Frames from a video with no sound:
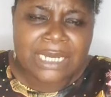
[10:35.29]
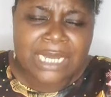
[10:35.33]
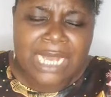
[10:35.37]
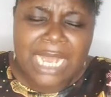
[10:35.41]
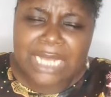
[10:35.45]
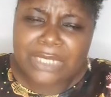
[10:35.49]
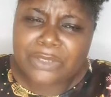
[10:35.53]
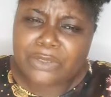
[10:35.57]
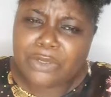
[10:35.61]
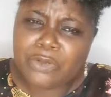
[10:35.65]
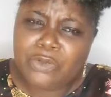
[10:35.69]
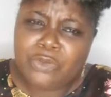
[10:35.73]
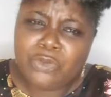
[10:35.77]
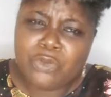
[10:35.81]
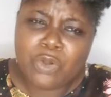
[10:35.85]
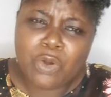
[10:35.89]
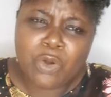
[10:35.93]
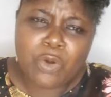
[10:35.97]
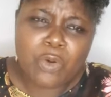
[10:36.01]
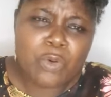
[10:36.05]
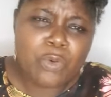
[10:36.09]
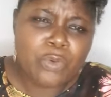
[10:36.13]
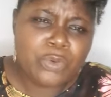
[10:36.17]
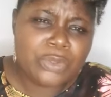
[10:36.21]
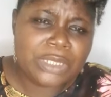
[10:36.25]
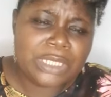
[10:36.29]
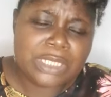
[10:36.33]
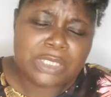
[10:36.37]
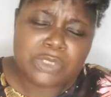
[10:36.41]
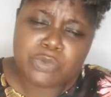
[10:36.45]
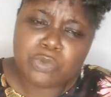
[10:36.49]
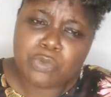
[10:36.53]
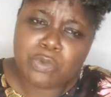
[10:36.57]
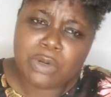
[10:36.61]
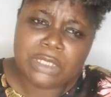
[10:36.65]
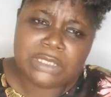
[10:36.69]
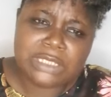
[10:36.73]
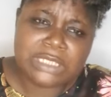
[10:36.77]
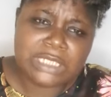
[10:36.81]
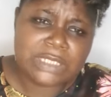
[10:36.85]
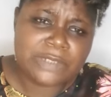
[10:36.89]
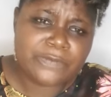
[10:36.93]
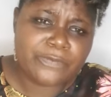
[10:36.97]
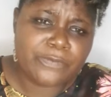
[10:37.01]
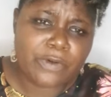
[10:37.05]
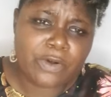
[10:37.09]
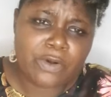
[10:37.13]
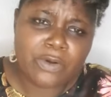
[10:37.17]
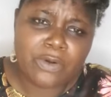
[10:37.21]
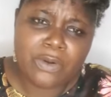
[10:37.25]
I don't know who this word is
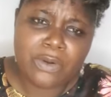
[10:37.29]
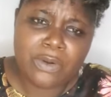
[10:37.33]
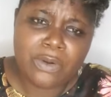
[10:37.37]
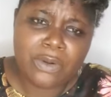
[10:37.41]
for.